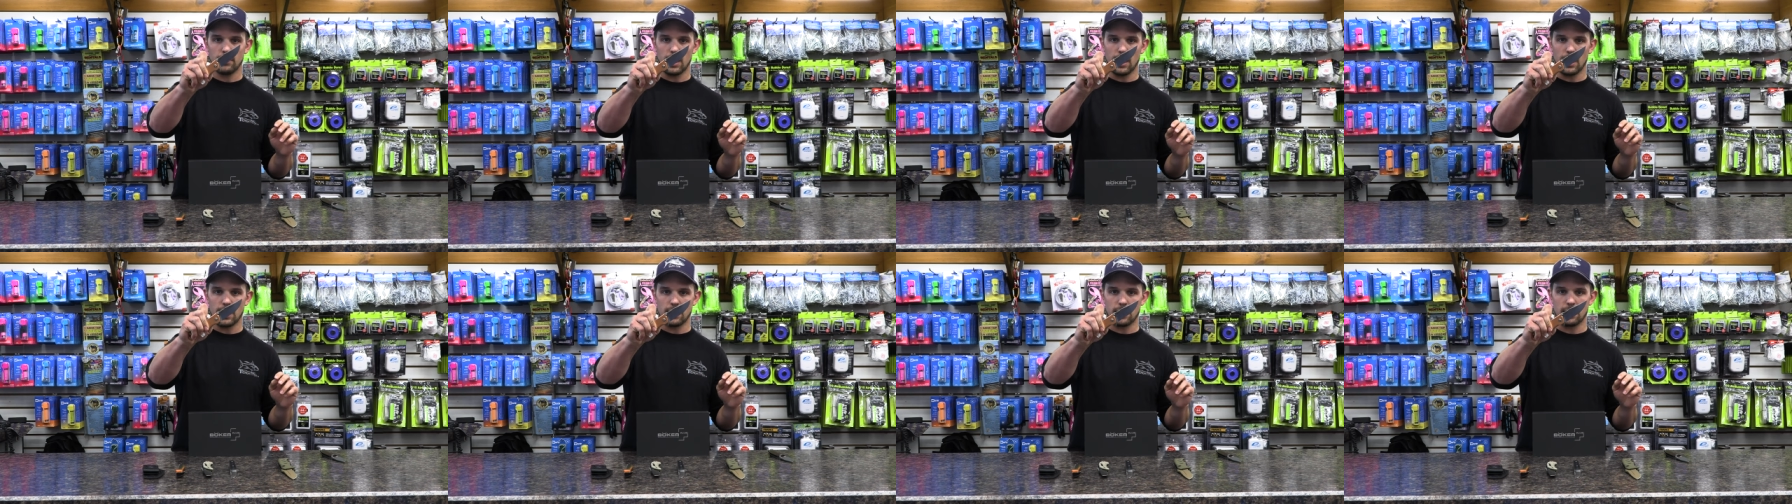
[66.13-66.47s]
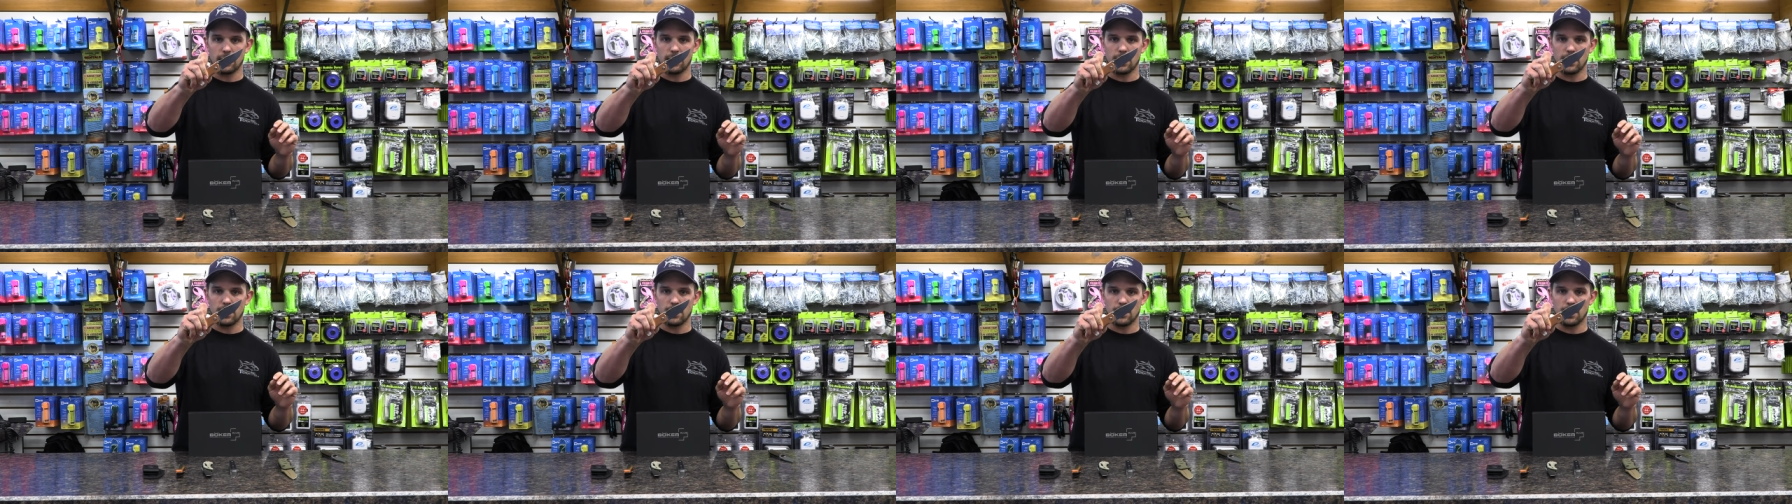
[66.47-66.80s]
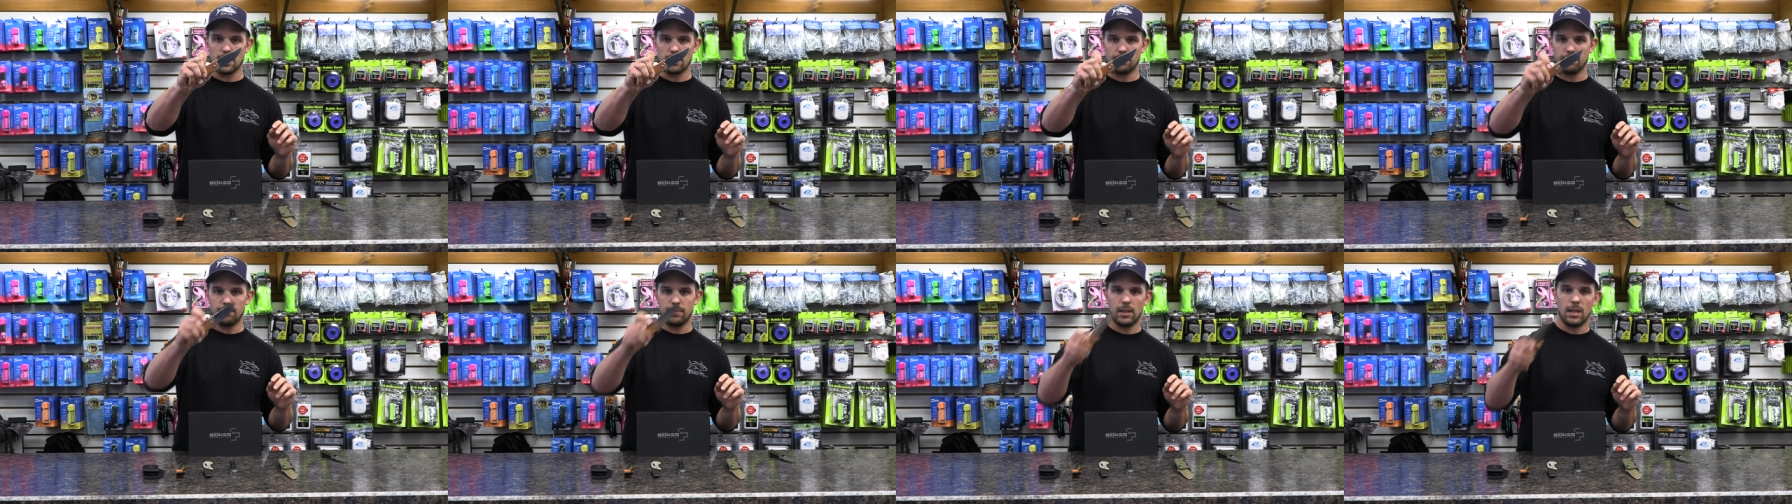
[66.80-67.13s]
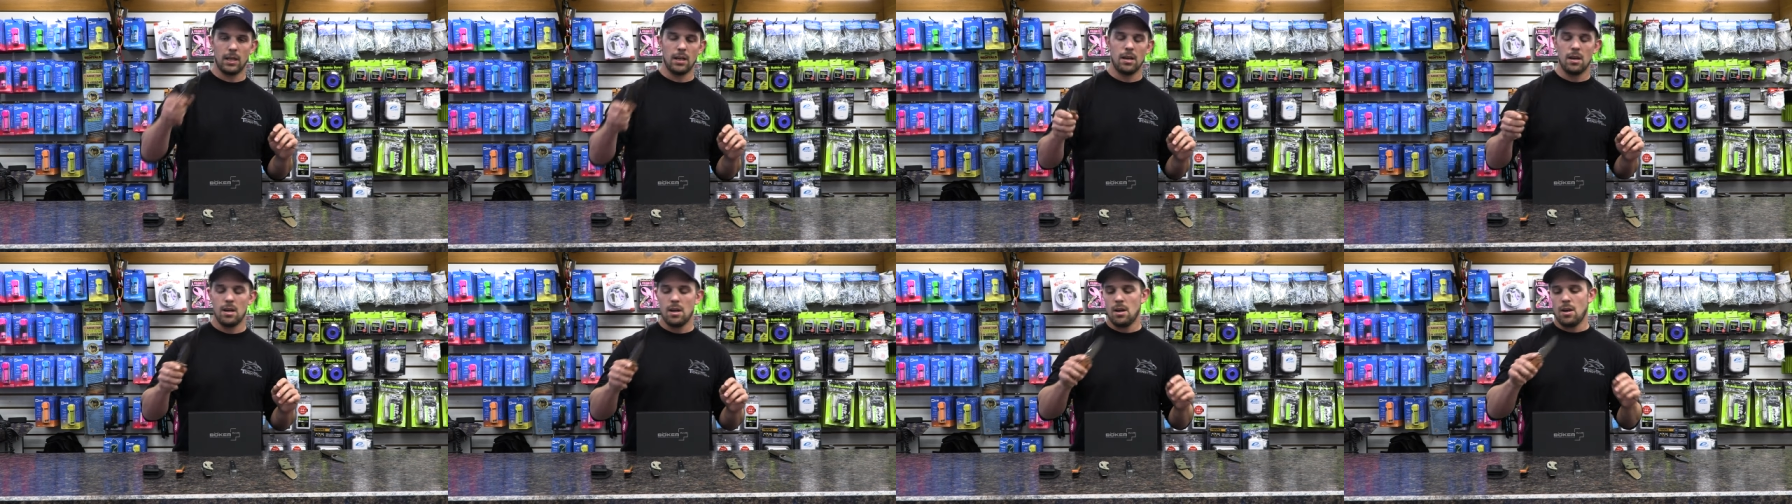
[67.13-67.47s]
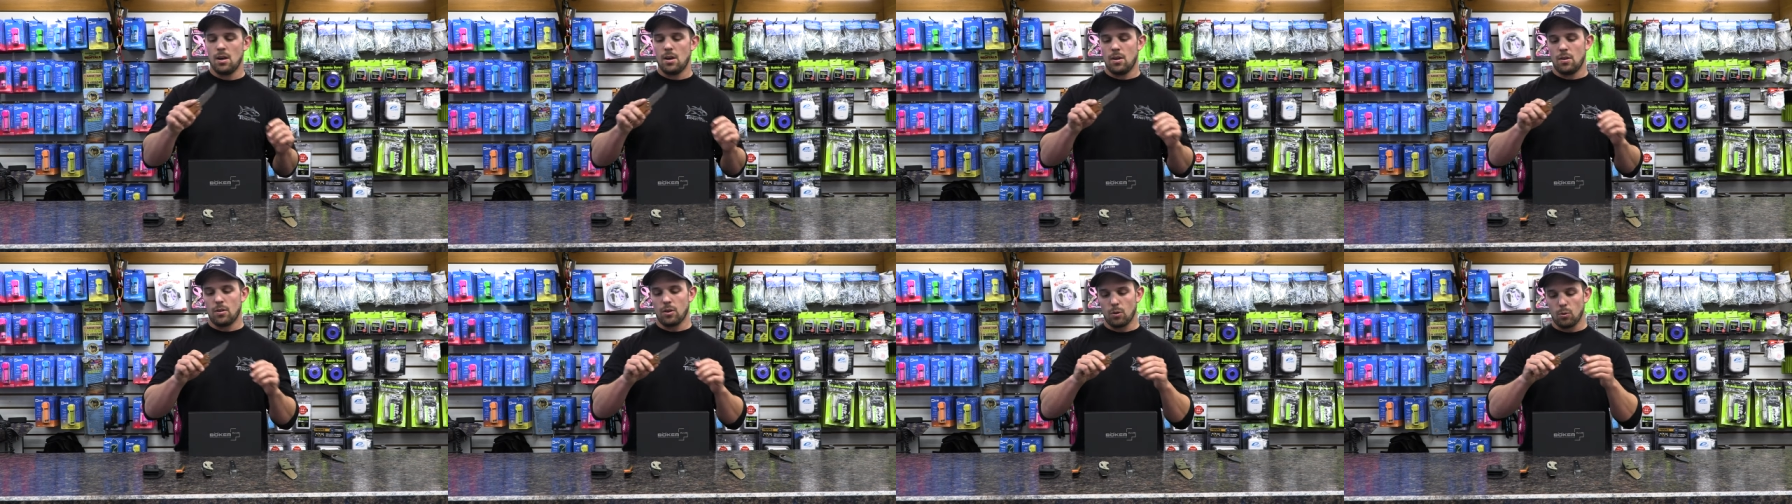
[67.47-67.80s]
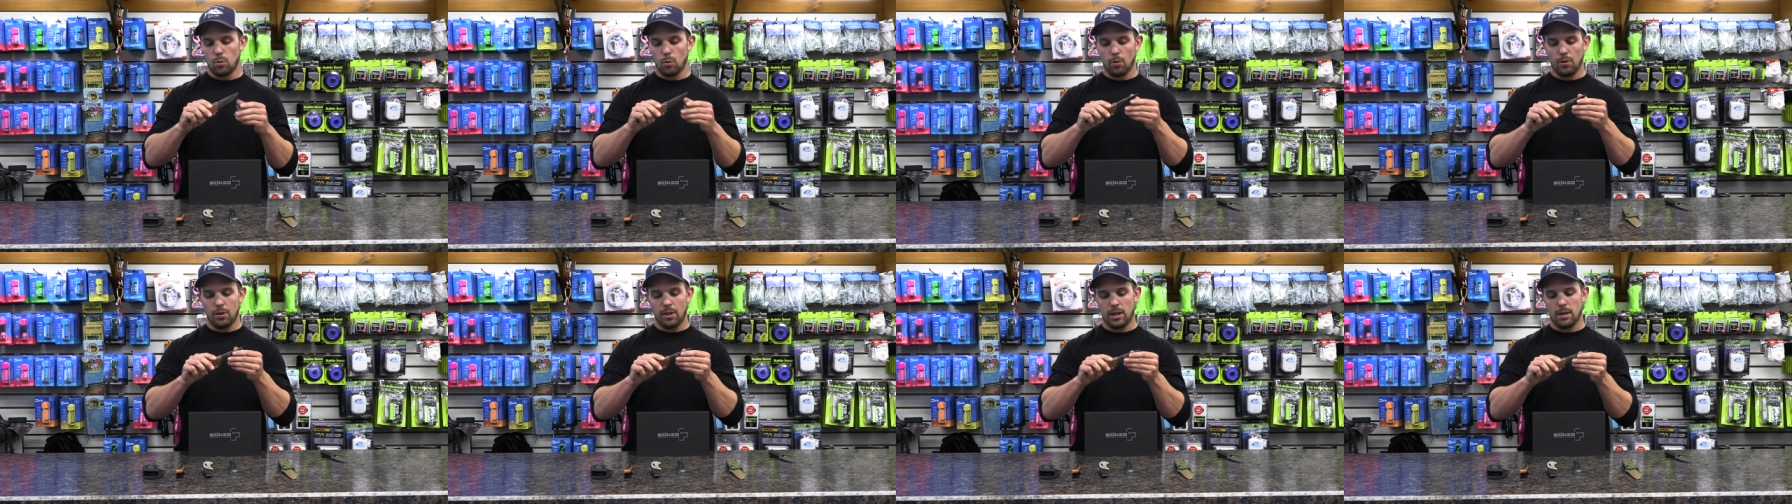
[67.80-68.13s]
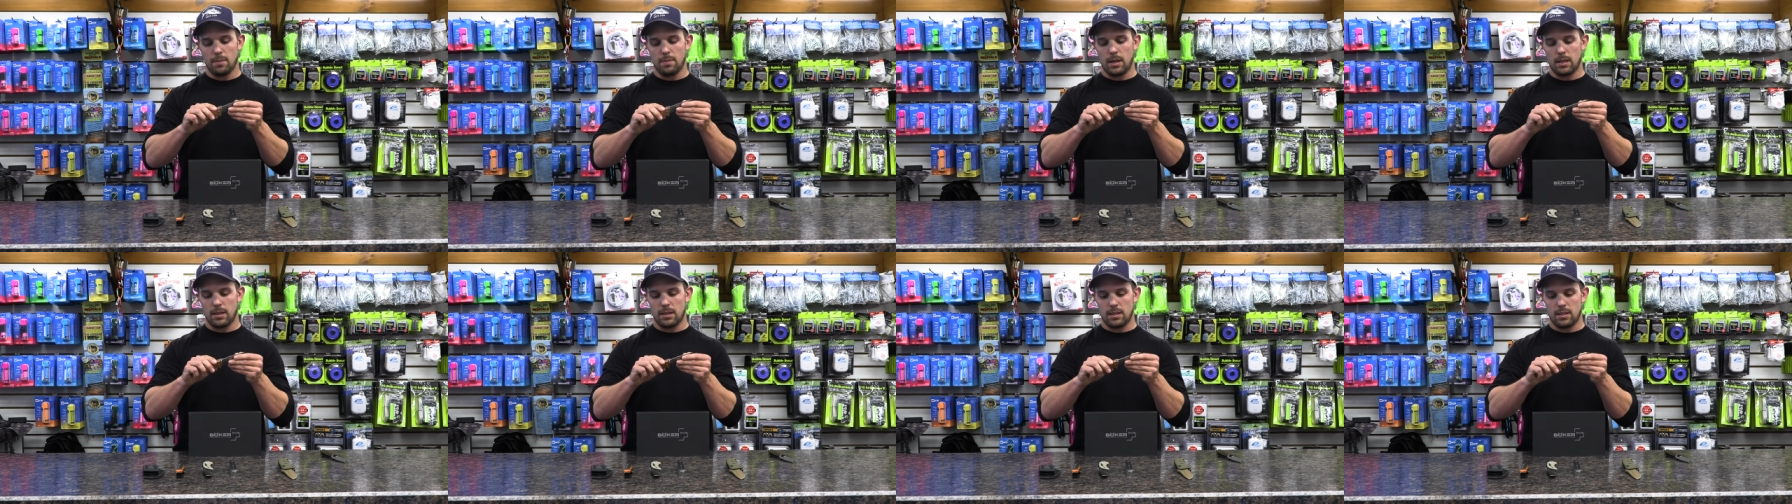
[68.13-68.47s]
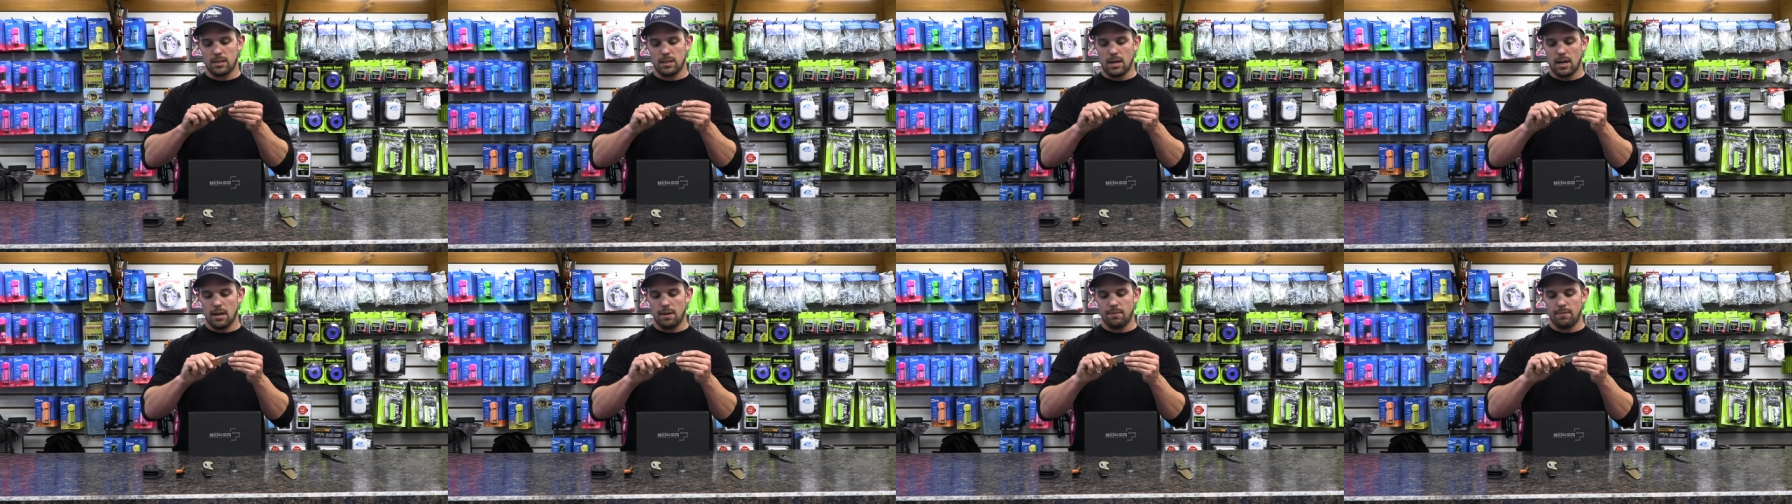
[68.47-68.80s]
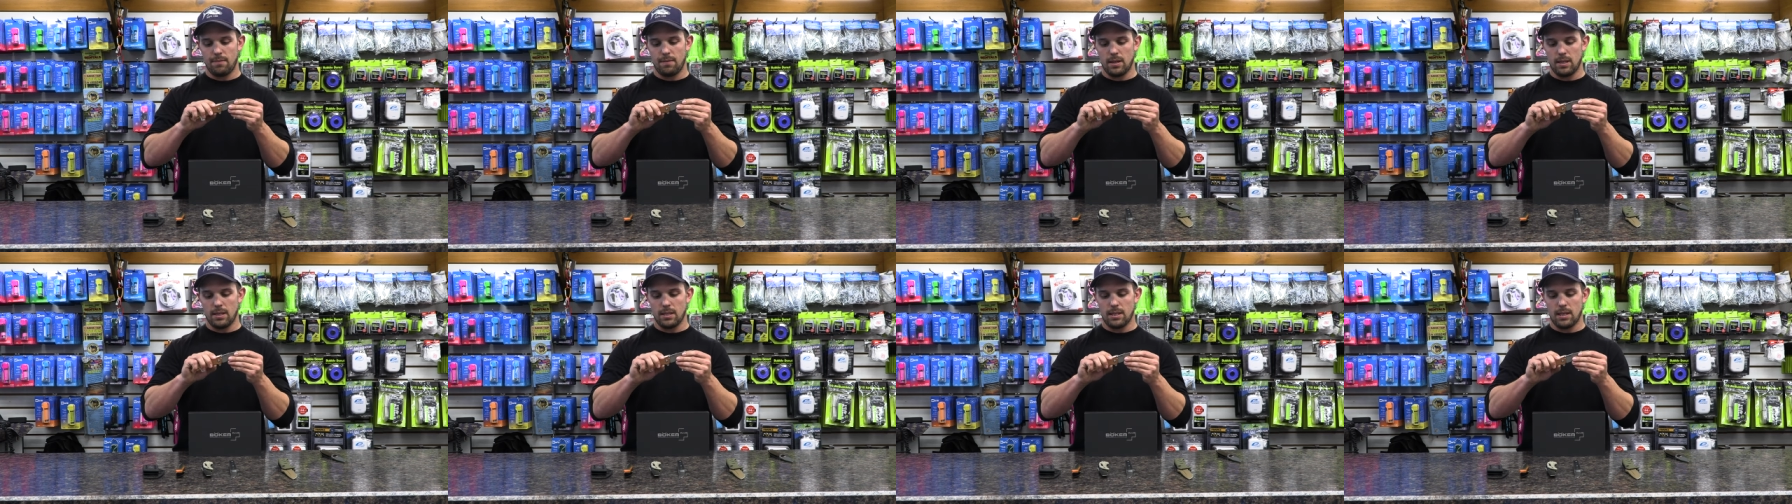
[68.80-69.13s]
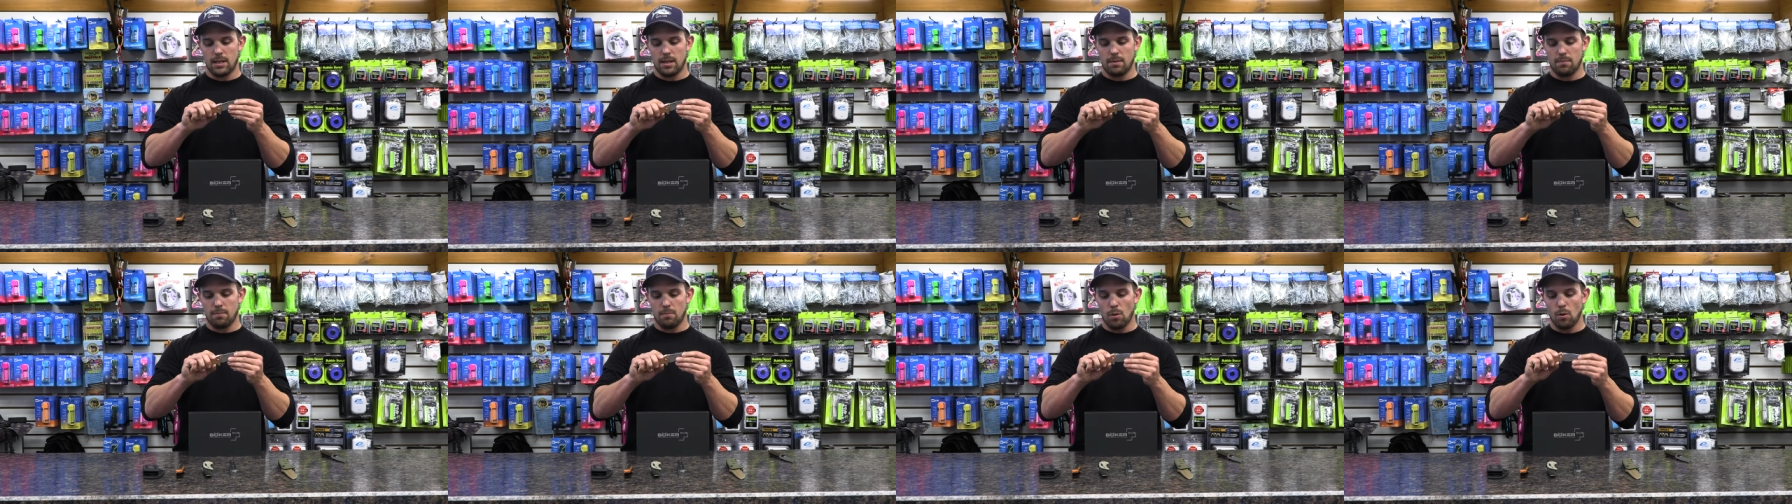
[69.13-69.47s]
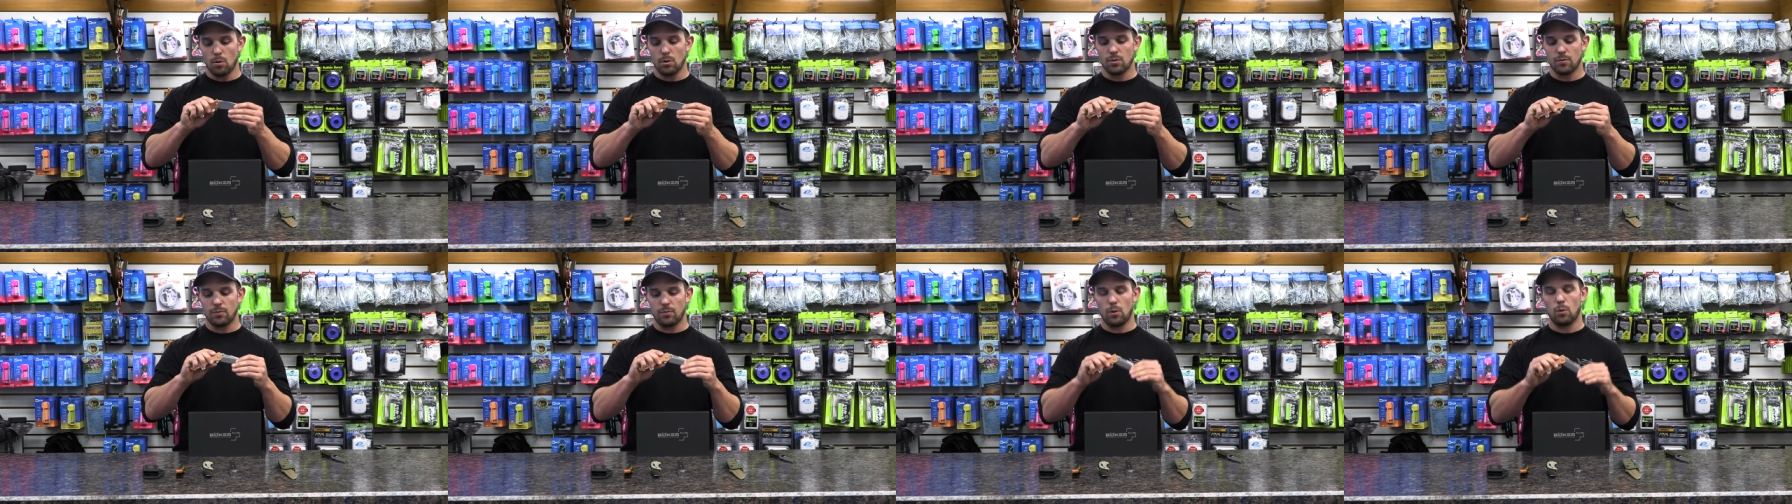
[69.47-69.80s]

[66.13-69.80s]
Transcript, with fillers: and it's assisted. The cool thing about this knife is that most